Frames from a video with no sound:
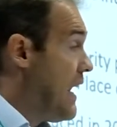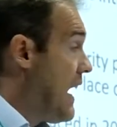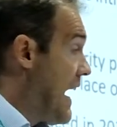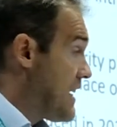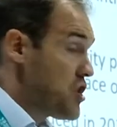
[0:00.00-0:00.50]

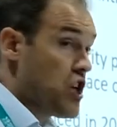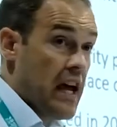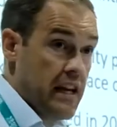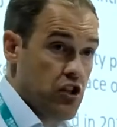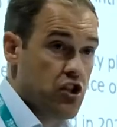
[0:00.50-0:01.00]
has
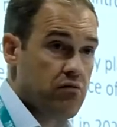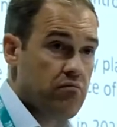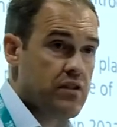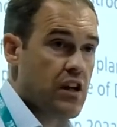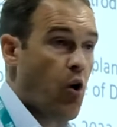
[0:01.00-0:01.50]
changed.
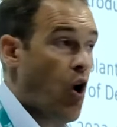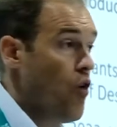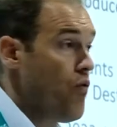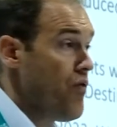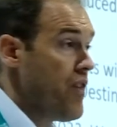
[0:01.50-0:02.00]
So
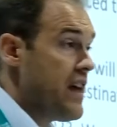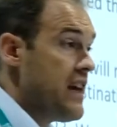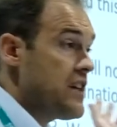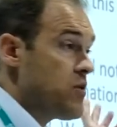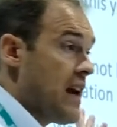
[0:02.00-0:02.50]
on
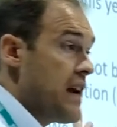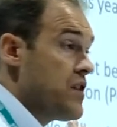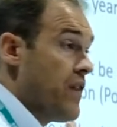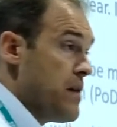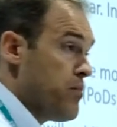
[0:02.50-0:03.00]
the 28th
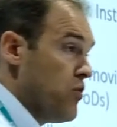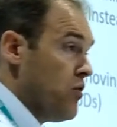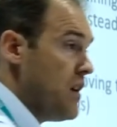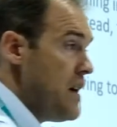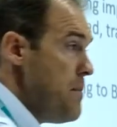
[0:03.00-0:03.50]
of April,
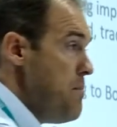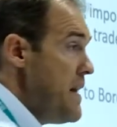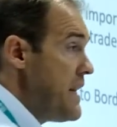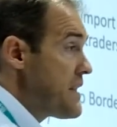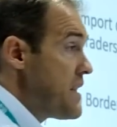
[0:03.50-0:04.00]

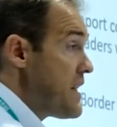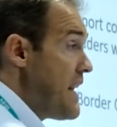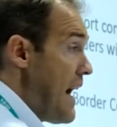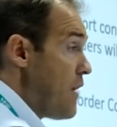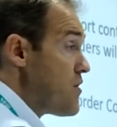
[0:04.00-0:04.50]
ministers
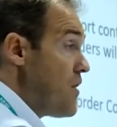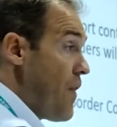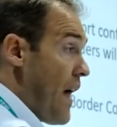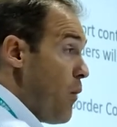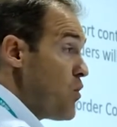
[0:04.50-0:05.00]
announced that
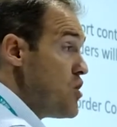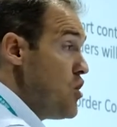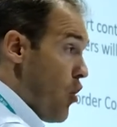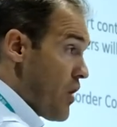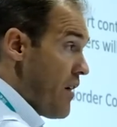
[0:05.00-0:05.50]
that was
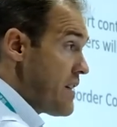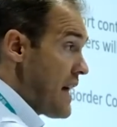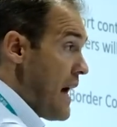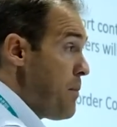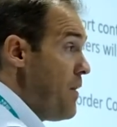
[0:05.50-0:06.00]
not going to
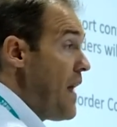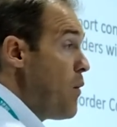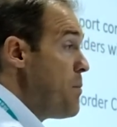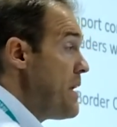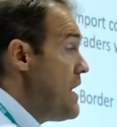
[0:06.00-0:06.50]
happen. There
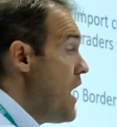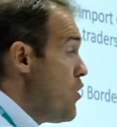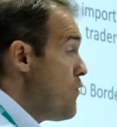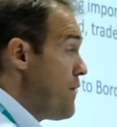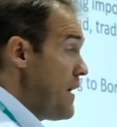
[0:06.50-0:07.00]
would be
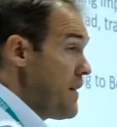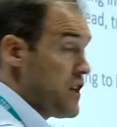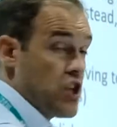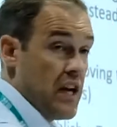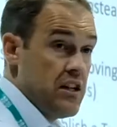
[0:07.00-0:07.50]
no further
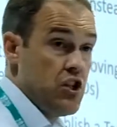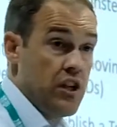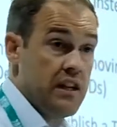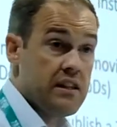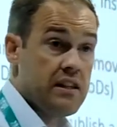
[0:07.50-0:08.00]

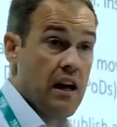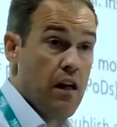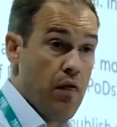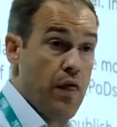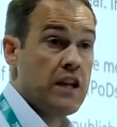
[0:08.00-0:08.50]
changes
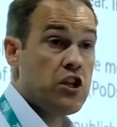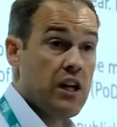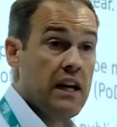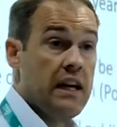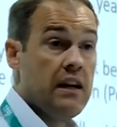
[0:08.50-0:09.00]
this
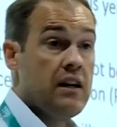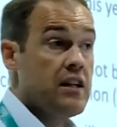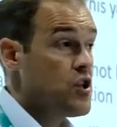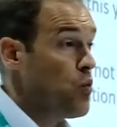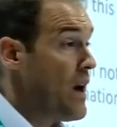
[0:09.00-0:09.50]
year
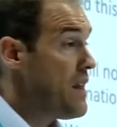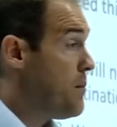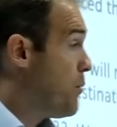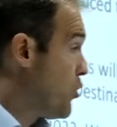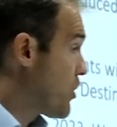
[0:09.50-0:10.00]
to the way
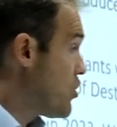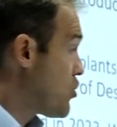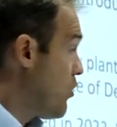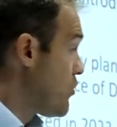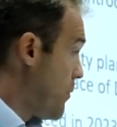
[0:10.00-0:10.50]
that border
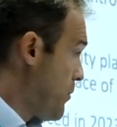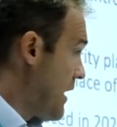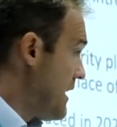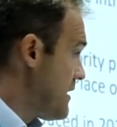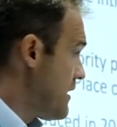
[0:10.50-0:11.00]
controls operate.